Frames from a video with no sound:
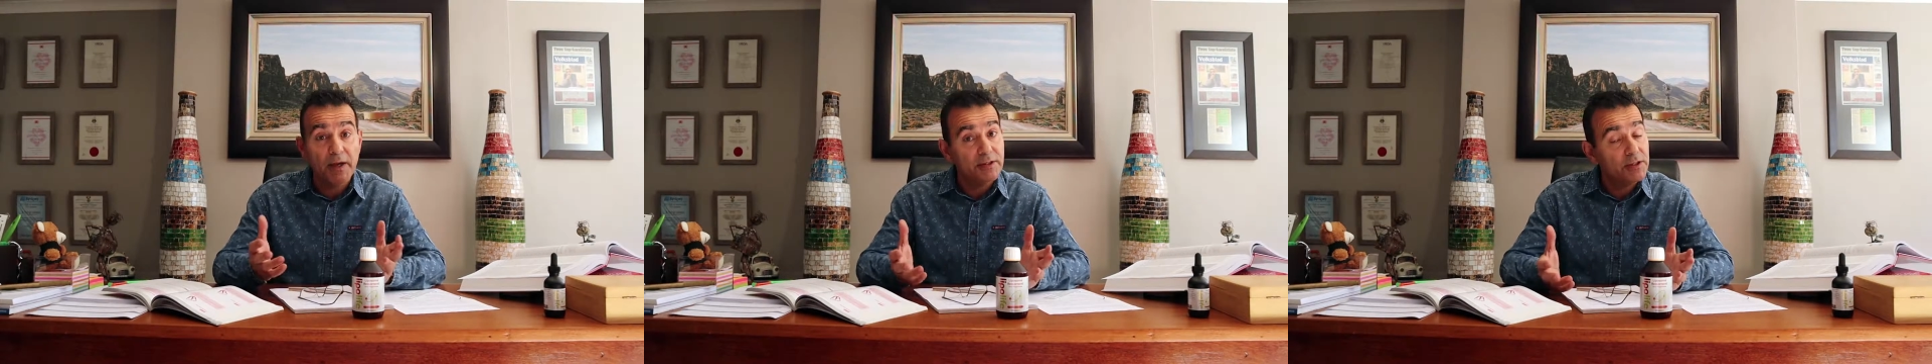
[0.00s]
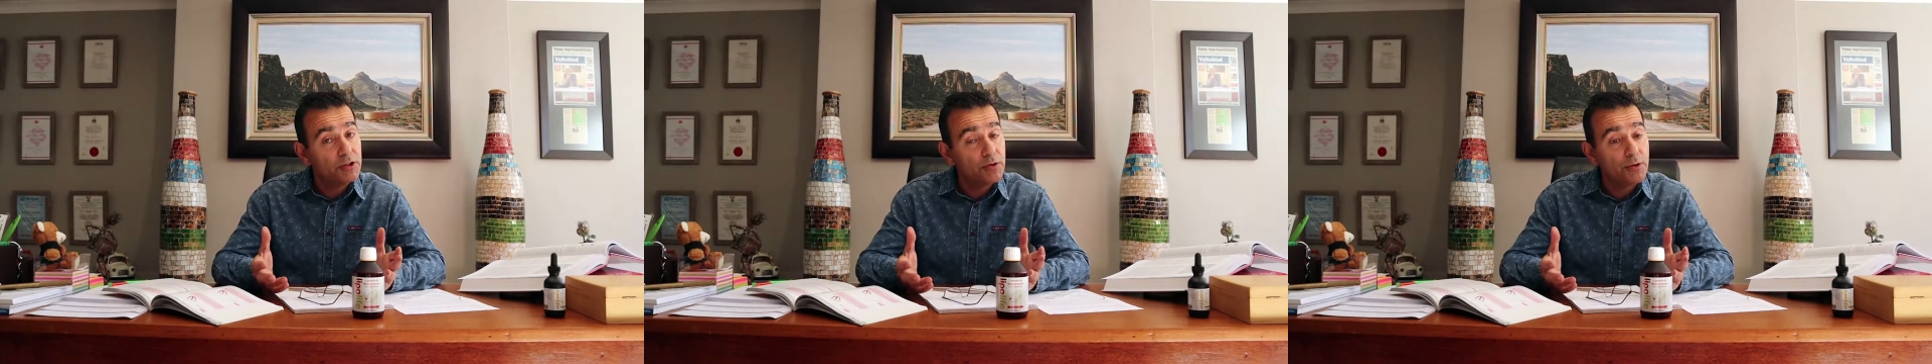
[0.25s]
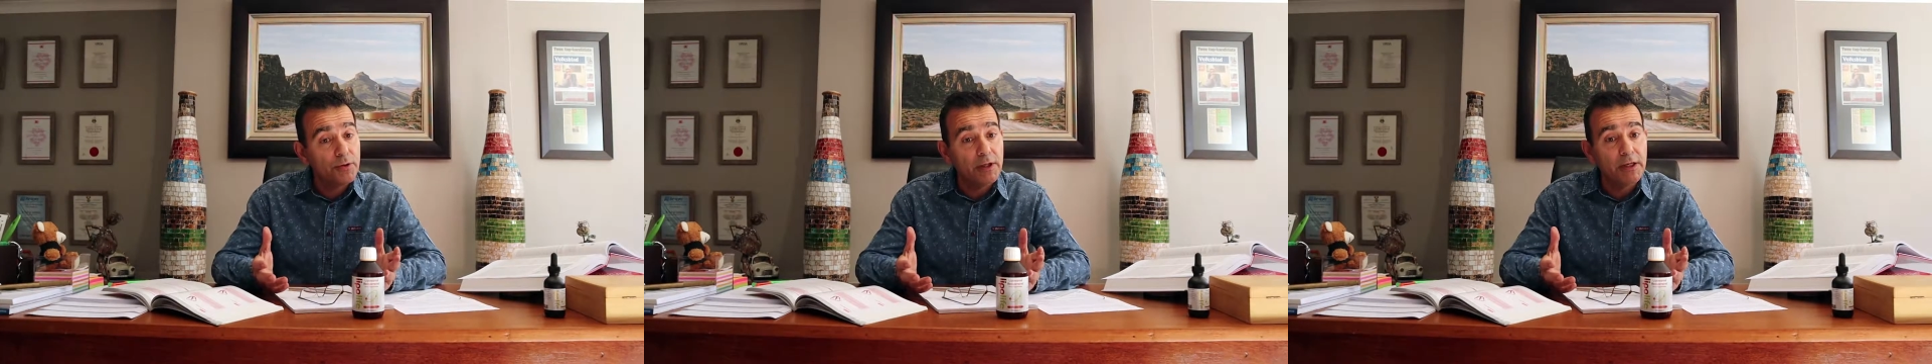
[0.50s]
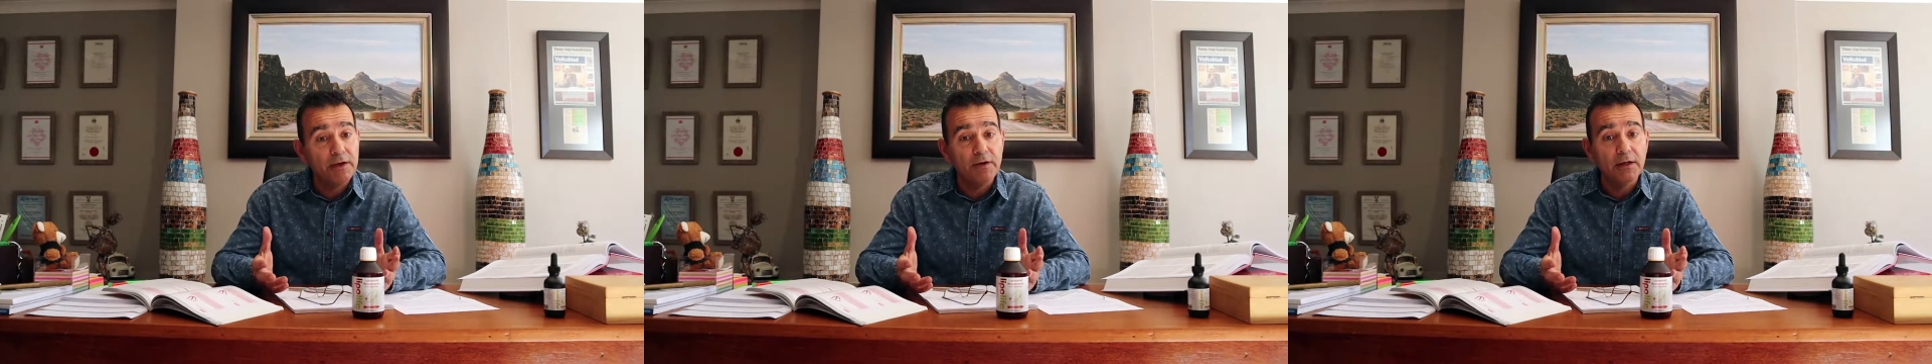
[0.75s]
passage through the
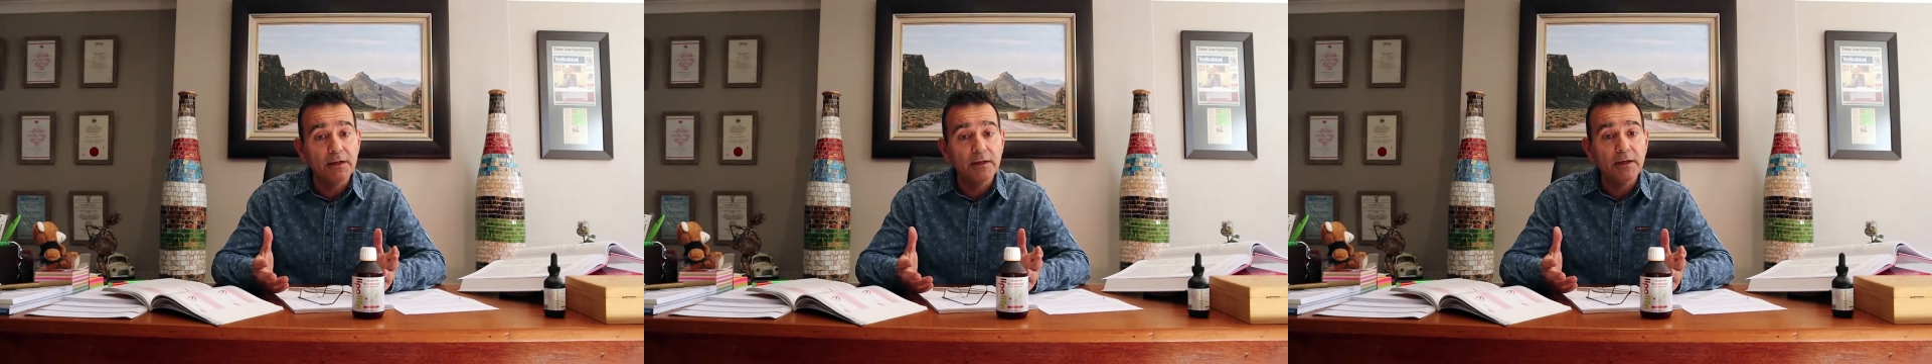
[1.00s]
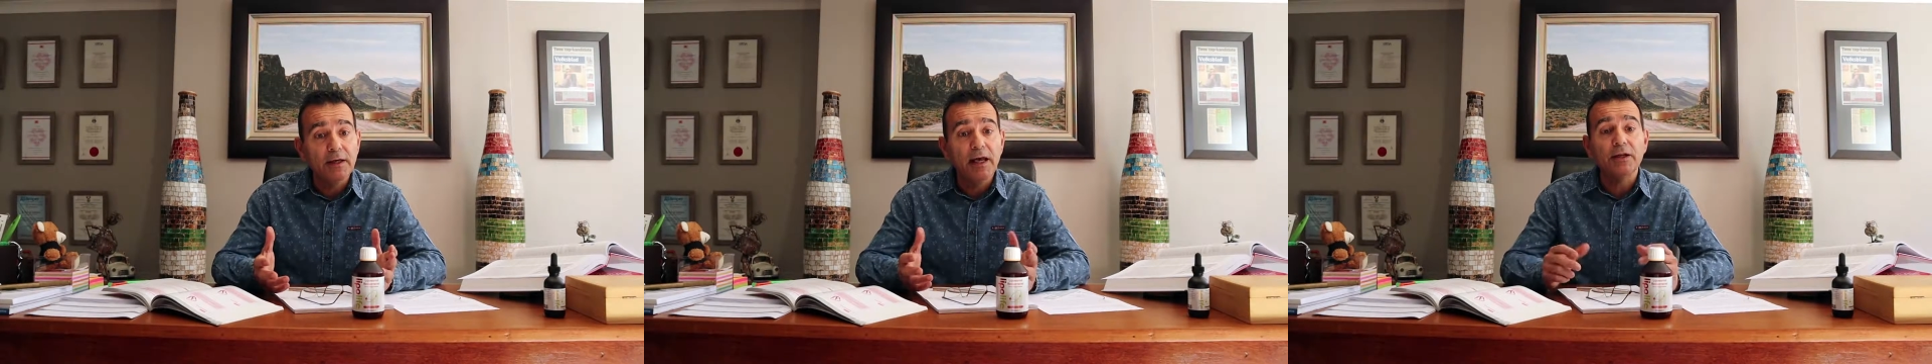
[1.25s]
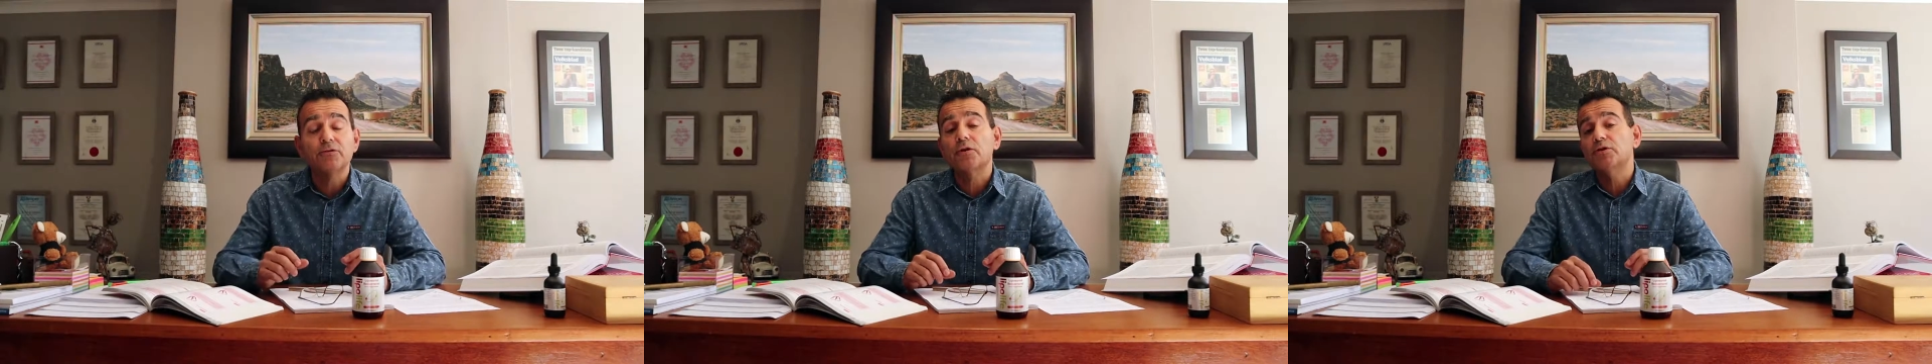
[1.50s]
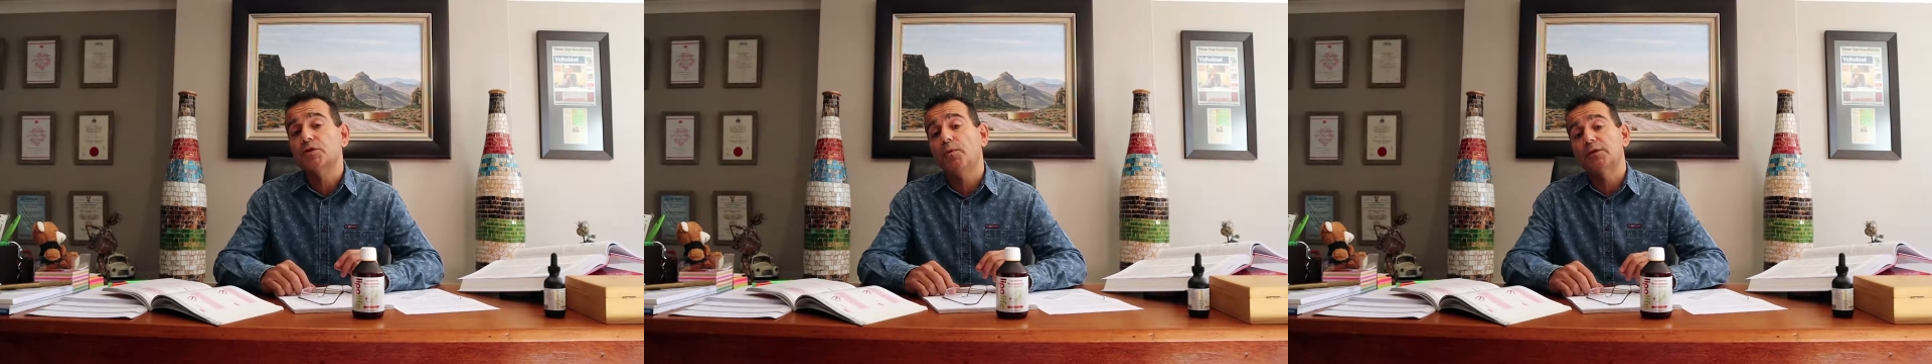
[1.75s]
liver, and
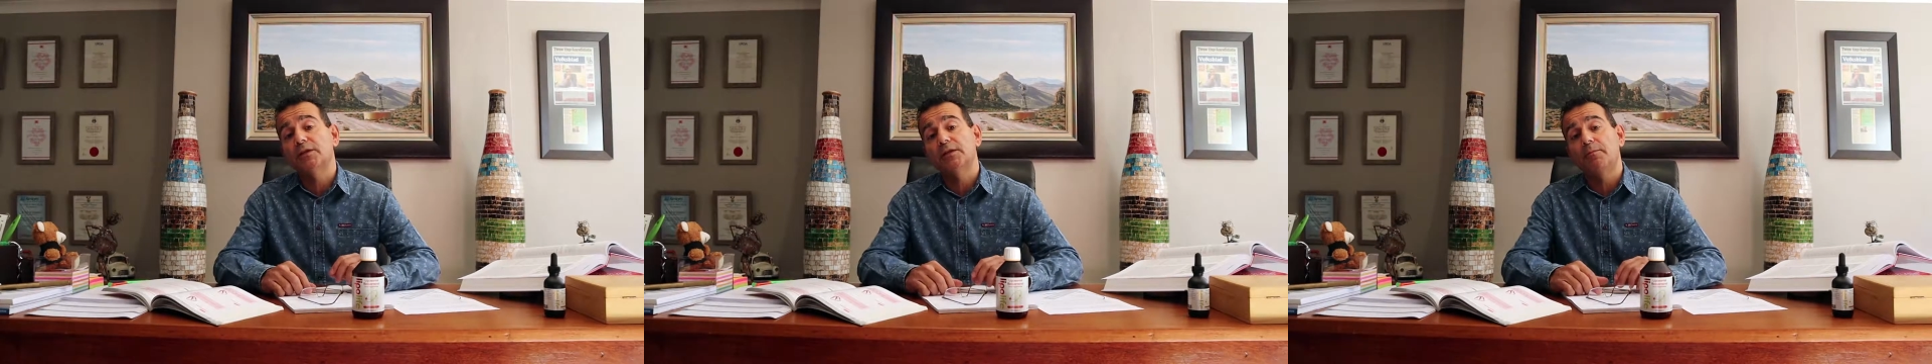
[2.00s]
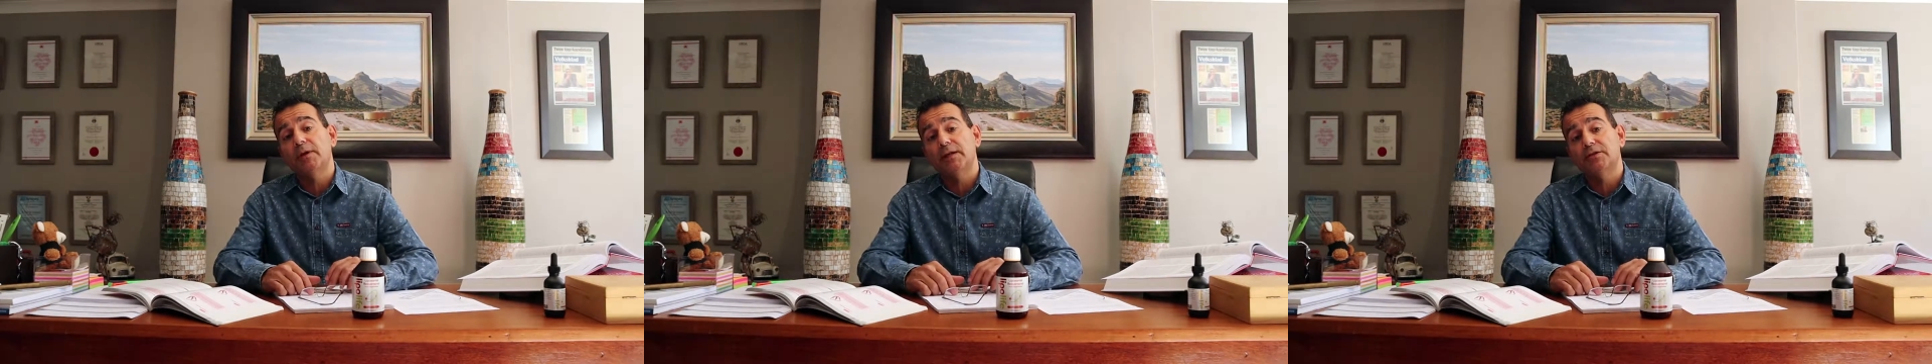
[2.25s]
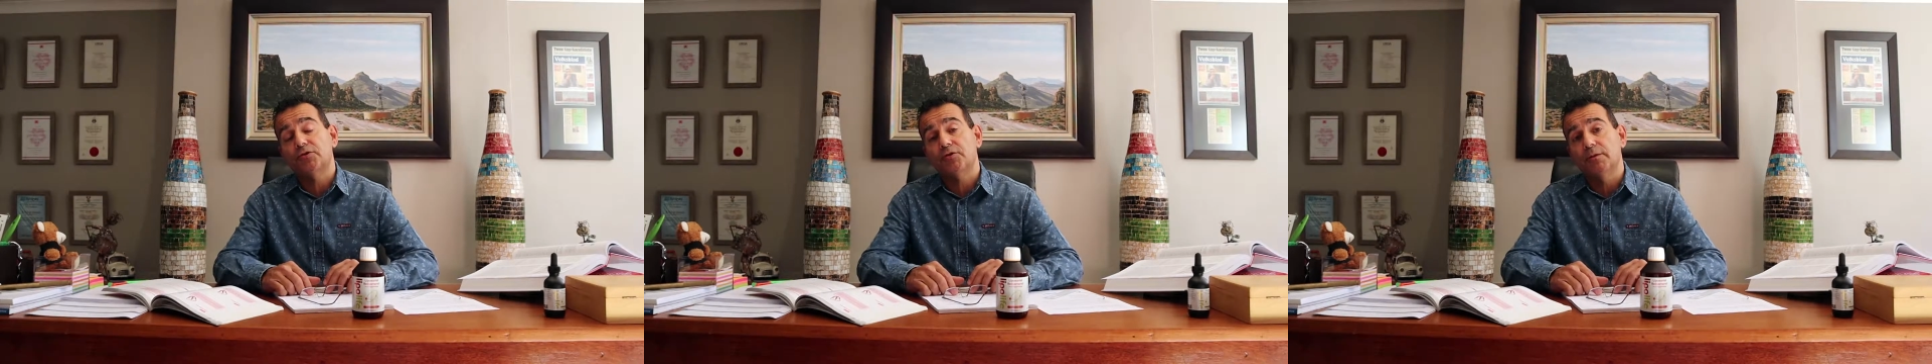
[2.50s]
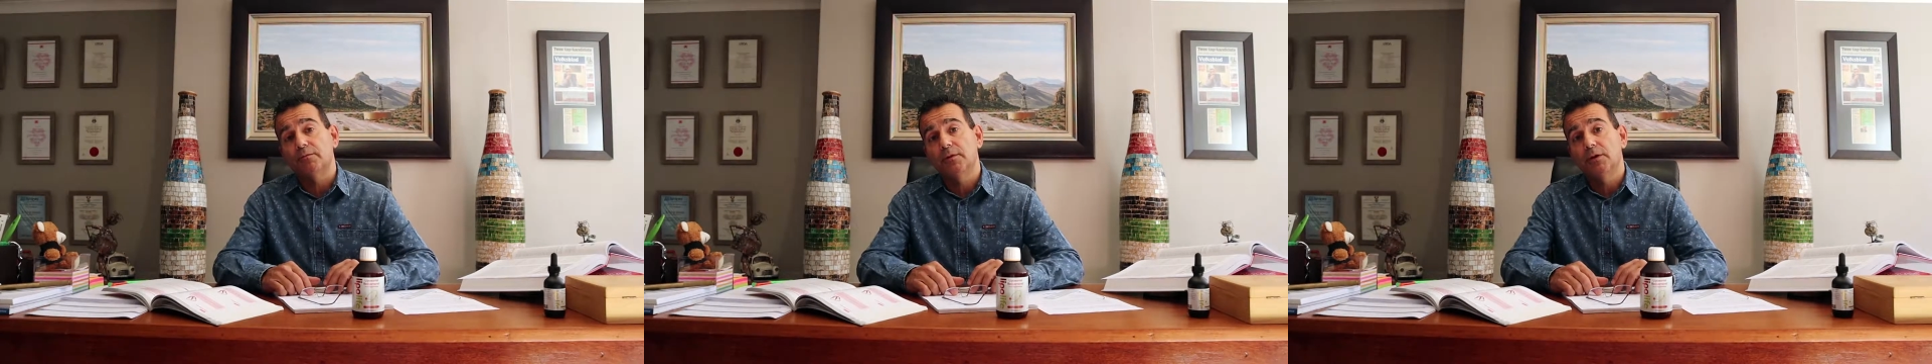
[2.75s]
transport in the
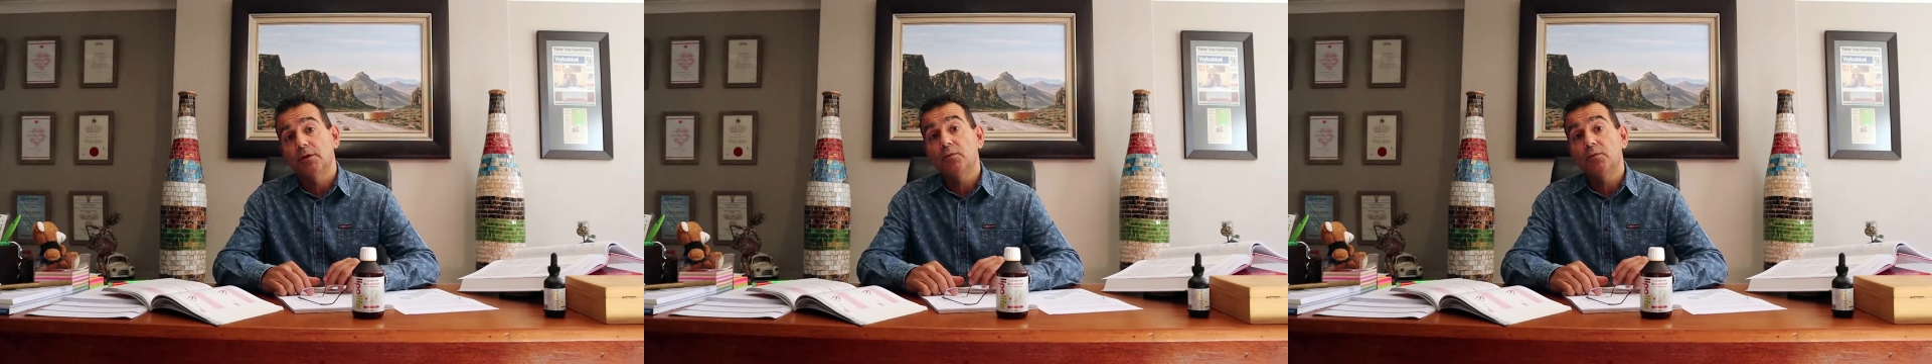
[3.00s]
bloodstream,